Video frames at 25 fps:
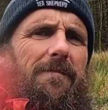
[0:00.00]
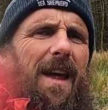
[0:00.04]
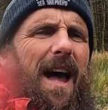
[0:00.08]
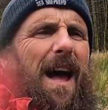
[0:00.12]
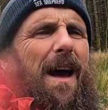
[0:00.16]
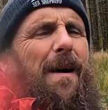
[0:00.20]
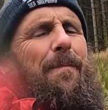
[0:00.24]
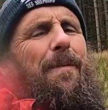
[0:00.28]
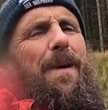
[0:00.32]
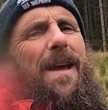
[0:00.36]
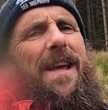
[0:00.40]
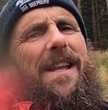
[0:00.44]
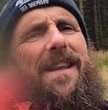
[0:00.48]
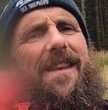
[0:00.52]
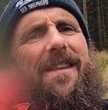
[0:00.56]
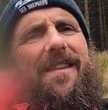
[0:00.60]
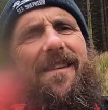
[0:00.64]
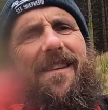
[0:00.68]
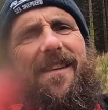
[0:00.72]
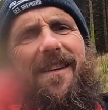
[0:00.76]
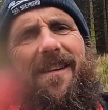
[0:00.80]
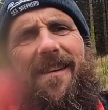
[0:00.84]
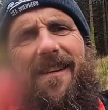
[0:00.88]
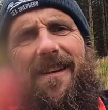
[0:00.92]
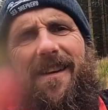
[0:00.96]
I mean,
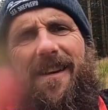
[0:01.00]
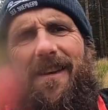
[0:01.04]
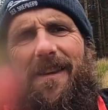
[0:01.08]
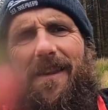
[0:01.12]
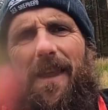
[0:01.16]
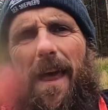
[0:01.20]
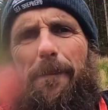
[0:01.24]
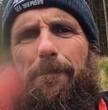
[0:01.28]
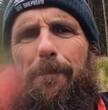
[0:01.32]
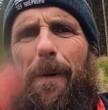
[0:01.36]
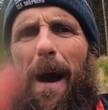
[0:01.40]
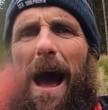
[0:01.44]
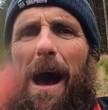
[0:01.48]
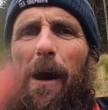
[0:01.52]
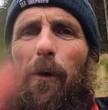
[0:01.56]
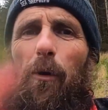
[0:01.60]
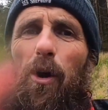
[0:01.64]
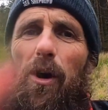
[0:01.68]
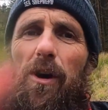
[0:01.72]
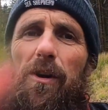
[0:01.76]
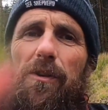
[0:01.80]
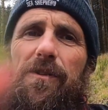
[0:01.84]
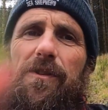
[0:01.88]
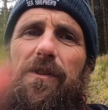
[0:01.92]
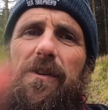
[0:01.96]
they
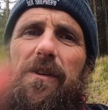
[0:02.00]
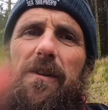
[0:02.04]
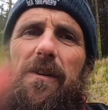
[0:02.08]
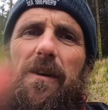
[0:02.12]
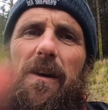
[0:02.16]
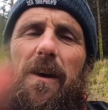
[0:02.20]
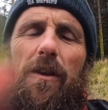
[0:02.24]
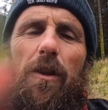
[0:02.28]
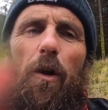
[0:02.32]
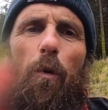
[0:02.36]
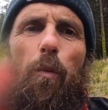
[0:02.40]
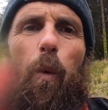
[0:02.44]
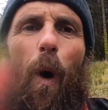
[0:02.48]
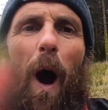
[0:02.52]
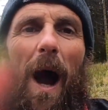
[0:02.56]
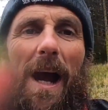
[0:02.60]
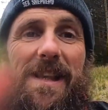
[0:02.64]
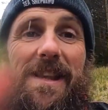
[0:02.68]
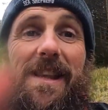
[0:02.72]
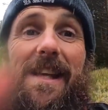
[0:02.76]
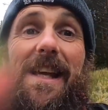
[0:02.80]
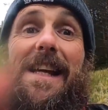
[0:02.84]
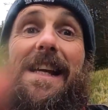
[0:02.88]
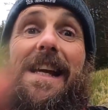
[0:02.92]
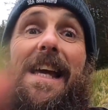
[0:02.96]
powered the
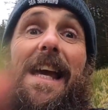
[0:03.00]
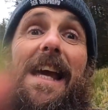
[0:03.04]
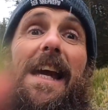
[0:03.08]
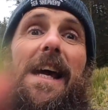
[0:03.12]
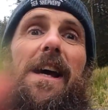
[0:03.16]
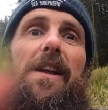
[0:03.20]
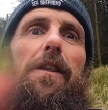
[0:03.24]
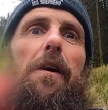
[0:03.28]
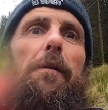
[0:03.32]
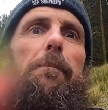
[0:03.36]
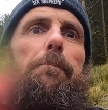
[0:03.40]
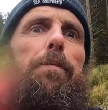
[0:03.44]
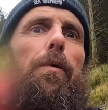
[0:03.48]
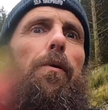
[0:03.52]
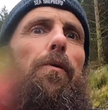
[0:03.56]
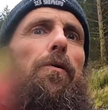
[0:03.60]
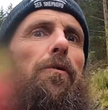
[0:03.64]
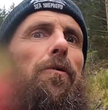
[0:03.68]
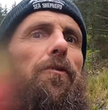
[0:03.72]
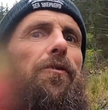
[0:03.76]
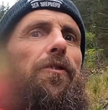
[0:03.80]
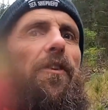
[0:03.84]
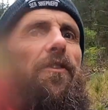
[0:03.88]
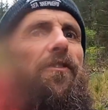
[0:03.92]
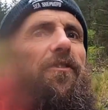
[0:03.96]
winding gear that
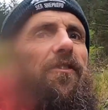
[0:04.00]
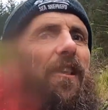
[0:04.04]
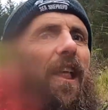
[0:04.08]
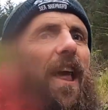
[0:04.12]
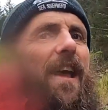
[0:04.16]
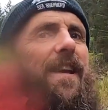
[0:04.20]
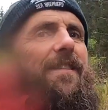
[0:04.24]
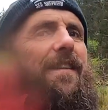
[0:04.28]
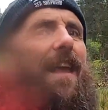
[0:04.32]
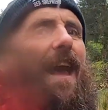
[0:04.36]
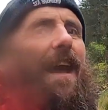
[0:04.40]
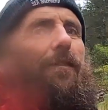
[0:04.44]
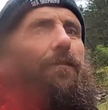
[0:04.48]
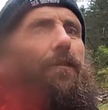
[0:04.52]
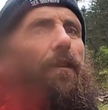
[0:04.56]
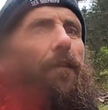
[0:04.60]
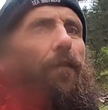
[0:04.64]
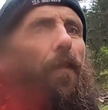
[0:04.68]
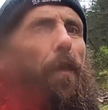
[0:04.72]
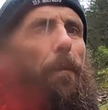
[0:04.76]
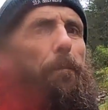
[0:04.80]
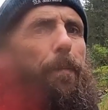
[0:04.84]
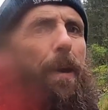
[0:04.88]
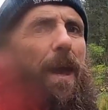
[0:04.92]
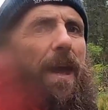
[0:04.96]
pulled the slate out of
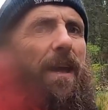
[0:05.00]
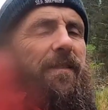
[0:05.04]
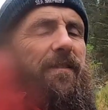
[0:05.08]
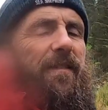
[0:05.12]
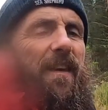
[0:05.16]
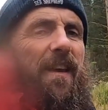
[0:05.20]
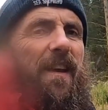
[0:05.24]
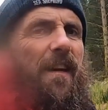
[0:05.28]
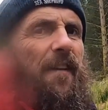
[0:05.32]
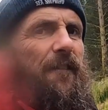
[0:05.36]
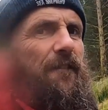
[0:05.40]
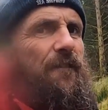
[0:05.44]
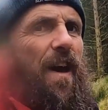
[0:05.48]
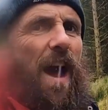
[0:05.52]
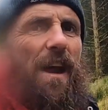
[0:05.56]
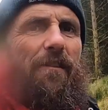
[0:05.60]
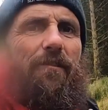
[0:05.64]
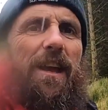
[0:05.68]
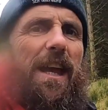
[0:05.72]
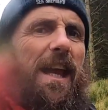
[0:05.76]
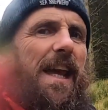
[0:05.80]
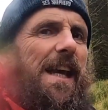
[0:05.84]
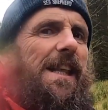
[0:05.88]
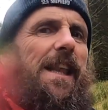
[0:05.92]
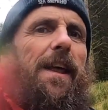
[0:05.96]
the pit.
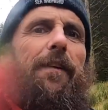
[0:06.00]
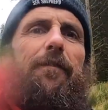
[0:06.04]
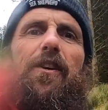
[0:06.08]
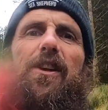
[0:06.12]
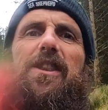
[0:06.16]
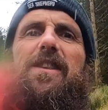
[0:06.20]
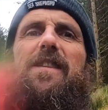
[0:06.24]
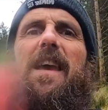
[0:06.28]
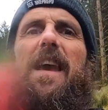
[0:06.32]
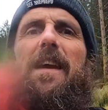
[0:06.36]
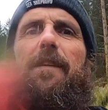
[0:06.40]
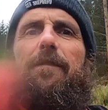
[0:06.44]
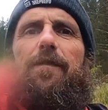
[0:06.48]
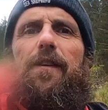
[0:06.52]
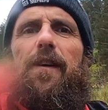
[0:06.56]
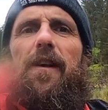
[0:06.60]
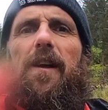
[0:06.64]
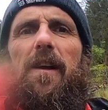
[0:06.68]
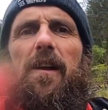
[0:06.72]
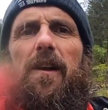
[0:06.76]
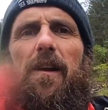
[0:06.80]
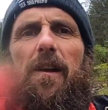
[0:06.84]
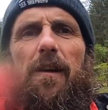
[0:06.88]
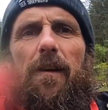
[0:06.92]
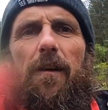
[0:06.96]
Very innovative.
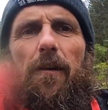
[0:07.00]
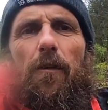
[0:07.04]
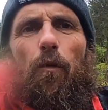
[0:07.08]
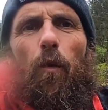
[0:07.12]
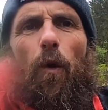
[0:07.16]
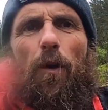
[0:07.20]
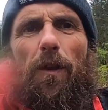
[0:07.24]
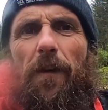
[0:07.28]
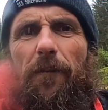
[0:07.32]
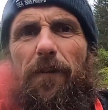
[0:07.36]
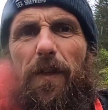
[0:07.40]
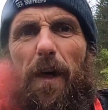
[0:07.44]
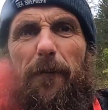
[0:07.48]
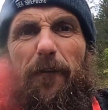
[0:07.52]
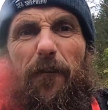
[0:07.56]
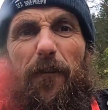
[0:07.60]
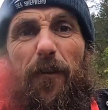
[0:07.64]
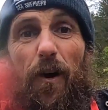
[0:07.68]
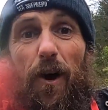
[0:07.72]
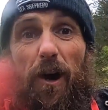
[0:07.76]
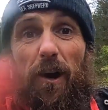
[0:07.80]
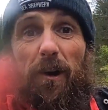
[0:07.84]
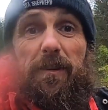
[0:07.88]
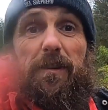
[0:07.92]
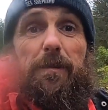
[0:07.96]
One of the
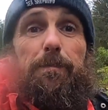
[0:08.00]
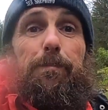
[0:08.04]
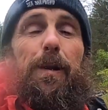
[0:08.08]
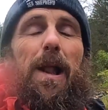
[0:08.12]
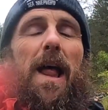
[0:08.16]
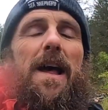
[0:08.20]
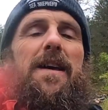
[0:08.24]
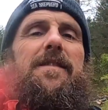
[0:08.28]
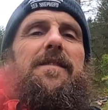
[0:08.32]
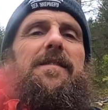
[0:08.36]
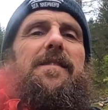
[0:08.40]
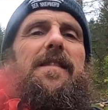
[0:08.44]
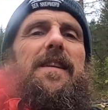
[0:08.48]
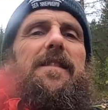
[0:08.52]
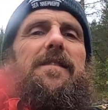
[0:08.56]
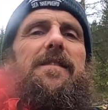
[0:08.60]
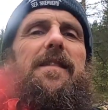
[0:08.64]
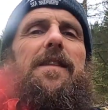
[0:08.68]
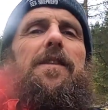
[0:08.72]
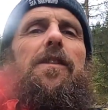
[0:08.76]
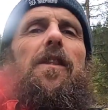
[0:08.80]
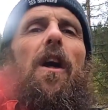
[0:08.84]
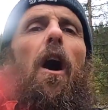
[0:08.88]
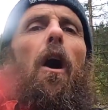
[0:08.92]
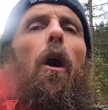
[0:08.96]
first places
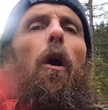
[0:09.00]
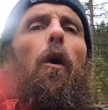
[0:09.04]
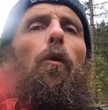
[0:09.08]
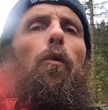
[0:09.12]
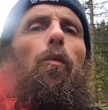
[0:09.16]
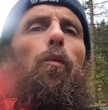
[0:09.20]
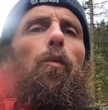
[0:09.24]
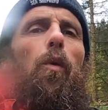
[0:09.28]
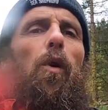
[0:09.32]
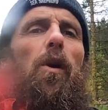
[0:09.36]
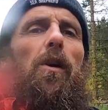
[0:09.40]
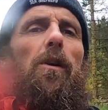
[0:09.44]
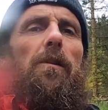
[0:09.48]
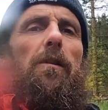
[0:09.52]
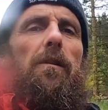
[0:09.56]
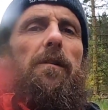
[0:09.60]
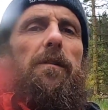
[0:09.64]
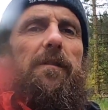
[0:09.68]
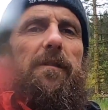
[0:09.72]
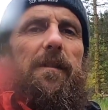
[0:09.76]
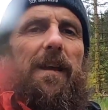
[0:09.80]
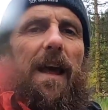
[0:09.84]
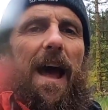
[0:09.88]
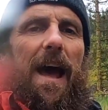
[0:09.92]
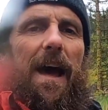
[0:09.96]
in the whole world
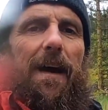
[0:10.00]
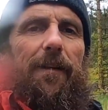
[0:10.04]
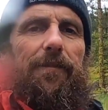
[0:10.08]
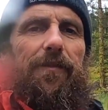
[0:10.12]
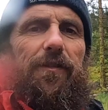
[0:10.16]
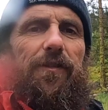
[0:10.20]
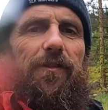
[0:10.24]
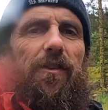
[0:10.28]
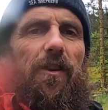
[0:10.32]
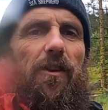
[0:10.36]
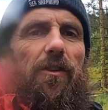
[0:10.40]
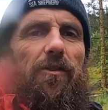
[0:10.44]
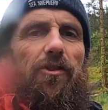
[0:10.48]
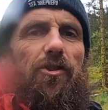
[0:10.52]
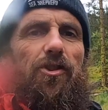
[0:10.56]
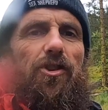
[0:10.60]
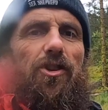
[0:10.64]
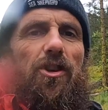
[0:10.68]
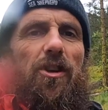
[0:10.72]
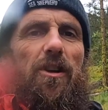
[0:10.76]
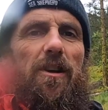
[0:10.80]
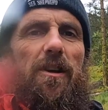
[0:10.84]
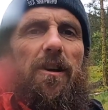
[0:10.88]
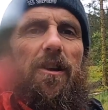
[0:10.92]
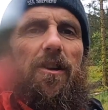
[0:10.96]
to have such
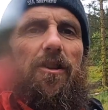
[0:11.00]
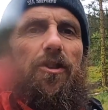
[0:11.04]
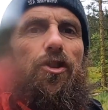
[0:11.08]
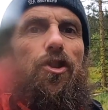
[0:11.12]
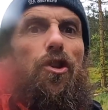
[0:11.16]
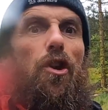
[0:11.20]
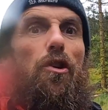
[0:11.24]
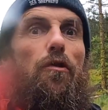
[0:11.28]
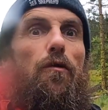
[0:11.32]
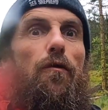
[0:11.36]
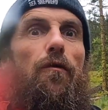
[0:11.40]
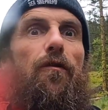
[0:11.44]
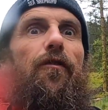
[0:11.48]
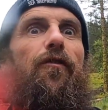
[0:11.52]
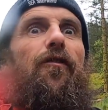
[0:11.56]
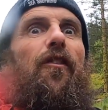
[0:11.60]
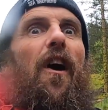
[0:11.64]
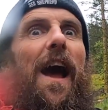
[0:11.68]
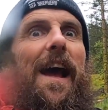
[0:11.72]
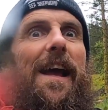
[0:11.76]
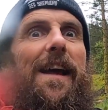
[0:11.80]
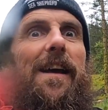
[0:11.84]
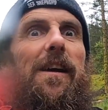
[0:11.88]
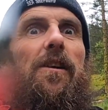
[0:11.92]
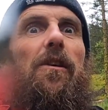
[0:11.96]

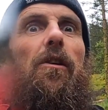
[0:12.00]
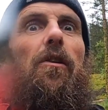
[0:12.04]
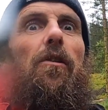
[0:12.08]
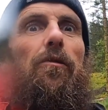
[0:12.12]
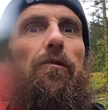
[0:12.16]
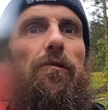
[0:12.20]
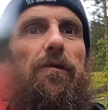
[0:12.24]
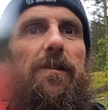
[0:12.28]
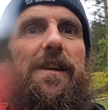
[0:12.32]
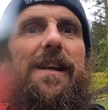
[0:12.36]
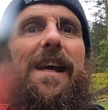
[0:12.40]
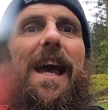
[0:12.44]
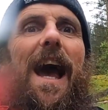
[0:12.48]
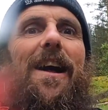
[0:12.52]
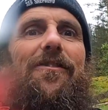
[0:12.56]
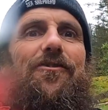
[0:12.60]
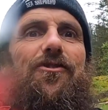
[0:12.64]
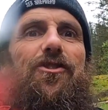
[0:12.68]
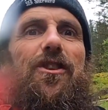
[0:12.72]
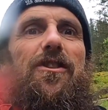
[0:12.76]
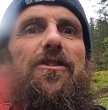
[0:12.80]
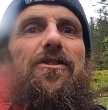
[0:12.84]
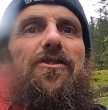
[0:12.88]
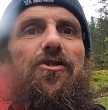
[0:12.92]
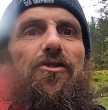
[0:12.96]
newfangled
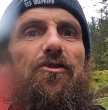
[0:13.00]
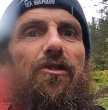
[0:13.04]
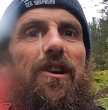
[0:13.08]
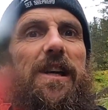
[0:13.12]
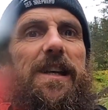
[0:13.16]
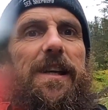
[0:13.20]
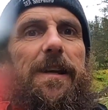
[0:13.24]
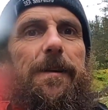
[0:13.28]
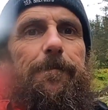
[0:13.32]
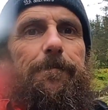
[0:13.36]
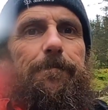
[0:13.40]
gadgetry.